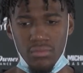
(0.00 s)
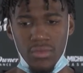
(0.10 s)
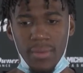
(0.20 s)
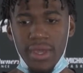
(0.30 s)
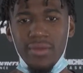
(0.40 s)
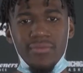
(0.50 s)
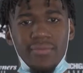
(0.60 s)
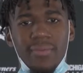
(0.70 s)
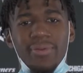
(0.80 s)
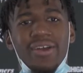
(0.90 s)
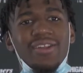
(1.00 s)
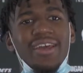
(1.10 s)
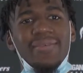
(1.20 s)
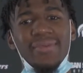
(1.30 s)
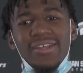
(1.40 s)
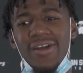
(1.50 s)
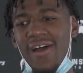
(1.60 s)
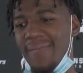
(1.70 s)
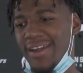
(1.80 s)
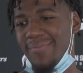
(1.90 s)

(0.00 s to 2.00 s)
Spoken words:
I mean, a player like me, though, I mean,